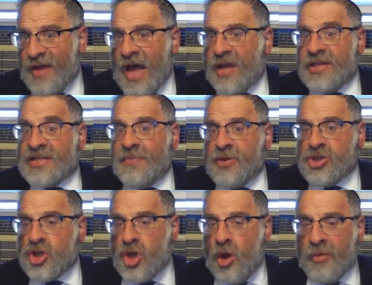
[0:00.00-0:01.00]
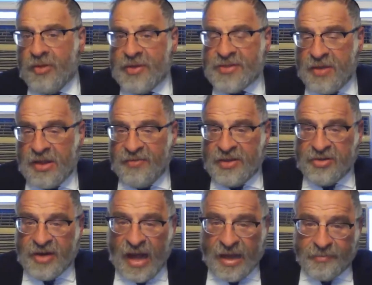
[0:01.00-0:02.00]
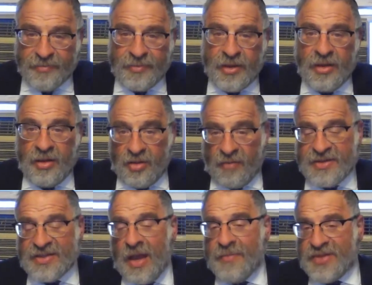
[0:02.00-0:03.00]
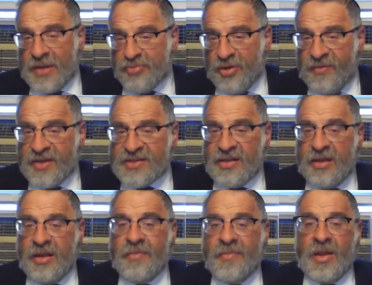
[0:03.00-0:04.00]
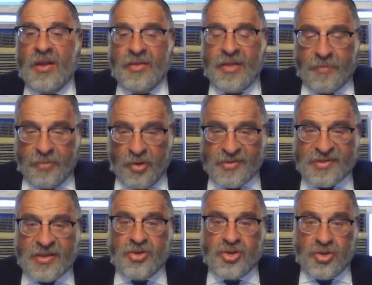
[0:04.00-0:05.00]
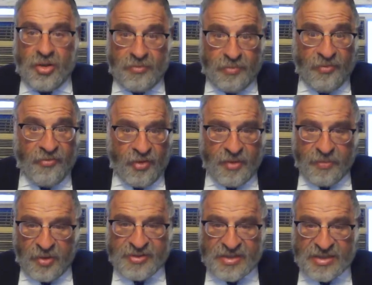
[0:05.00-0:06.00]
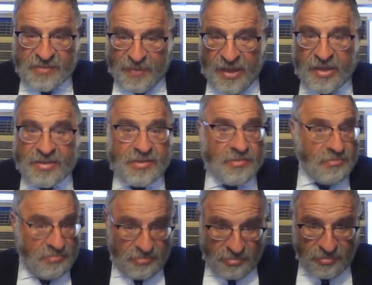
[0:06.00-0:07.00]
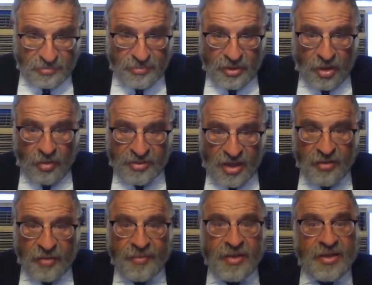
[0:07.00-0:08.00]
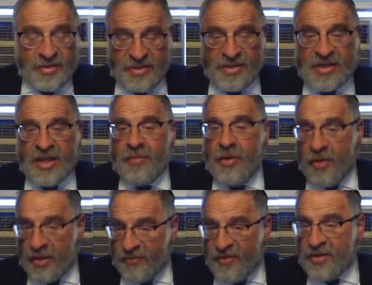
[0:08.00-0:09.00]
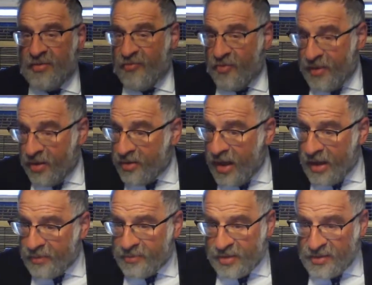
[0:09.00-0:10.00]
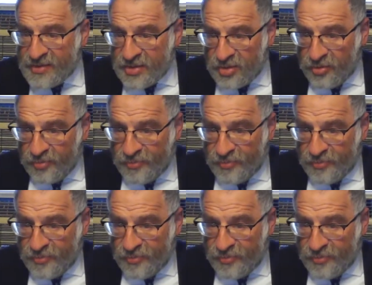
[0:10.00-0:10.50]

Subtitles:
how you're supposed to know whether it's relevant or not, Chafetz Chaim said previously that a person should, before the person speaks, tell him, is this going to be relevant for me or not to listen to?